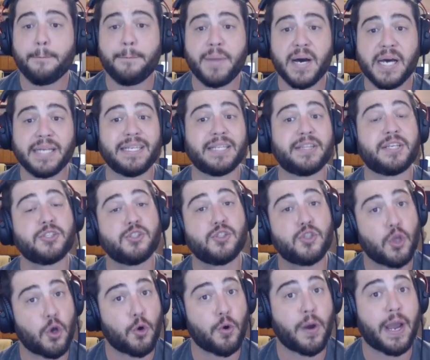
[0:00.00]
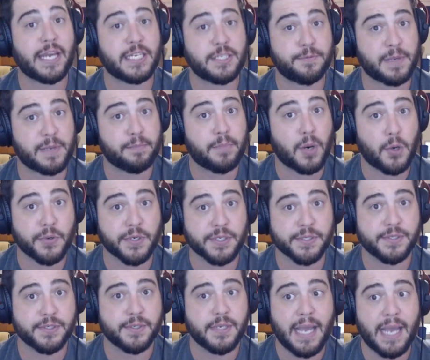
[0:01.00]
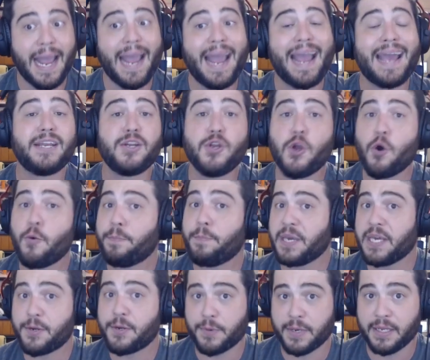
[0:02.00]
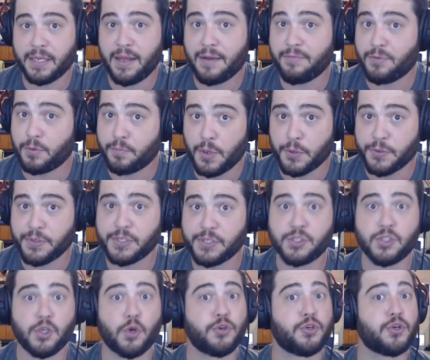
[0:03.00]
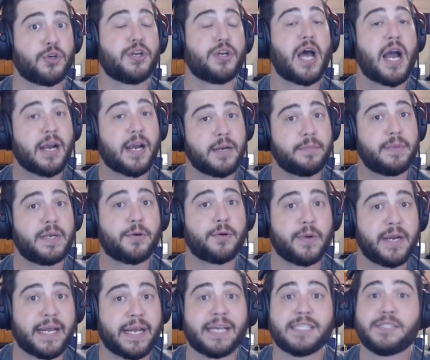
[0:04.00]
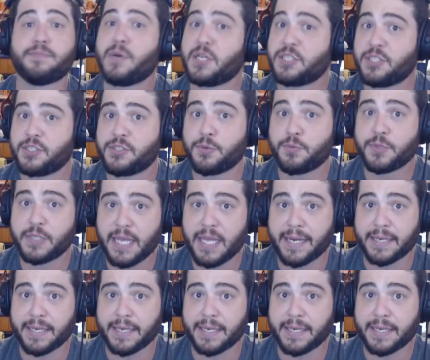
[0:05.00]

but there's no HP bonus and no P-crit level bonus, so you're not going to be critting as much as you would like.